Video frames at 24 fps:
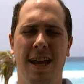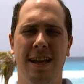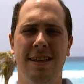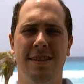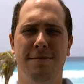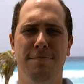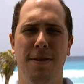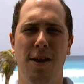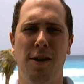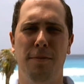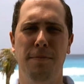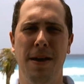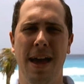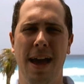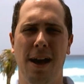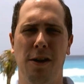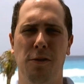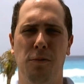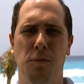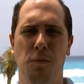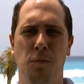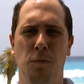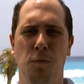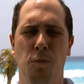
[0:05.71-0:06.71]
Saints Mailbag.
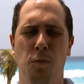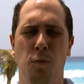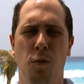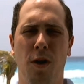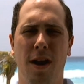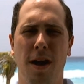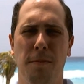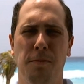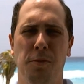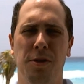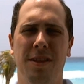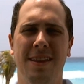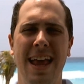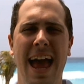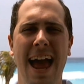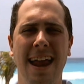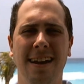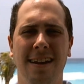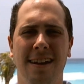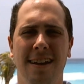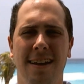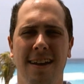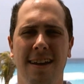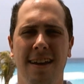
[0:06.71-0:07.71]
What up with
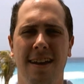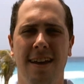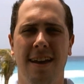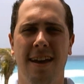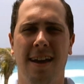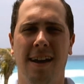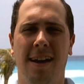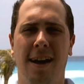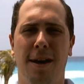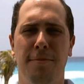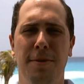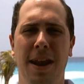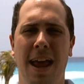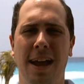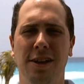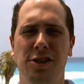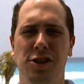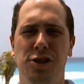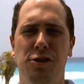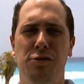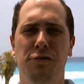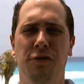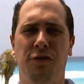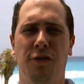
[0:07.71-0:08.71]
that? Coming
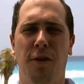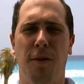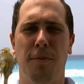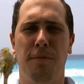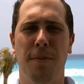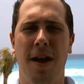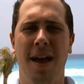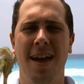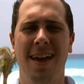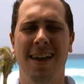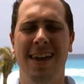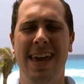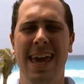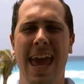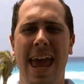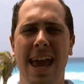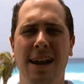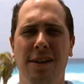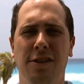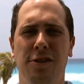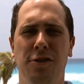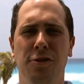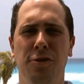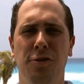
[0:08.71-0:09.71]
at you from
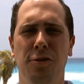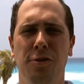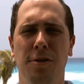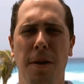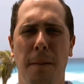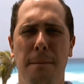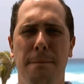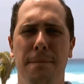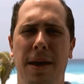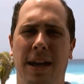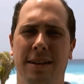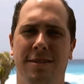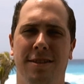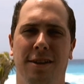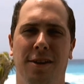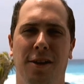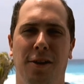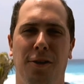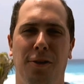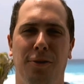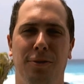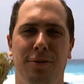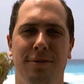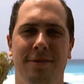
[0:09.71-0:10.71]
Cancun,
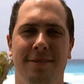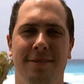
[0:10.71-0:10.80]
Mexico.